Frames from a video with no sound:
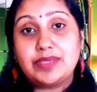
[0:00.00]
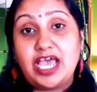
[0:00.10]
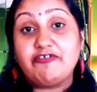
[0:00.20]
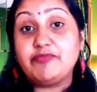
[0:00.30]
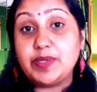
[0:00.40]

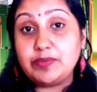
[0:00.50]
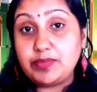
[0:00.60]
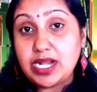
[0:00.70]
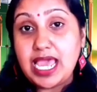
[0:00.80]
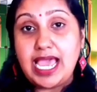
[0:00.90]
have
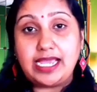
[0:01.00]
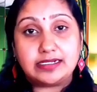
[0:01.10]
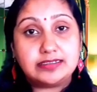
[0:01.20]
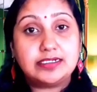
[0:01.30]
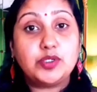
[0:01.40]
people
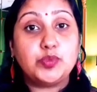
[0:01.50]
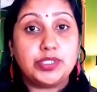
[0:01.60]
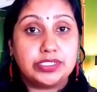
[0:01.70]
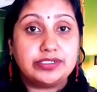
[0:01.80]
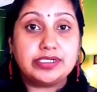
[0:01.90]
acted
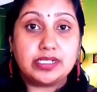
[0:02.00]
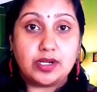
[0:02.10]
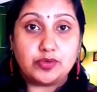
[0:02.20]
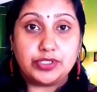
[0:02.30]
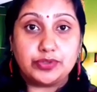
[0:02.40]
weird
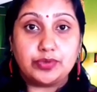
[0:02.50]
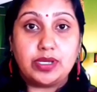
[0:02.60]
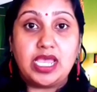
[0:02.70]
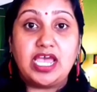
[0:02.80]
around you?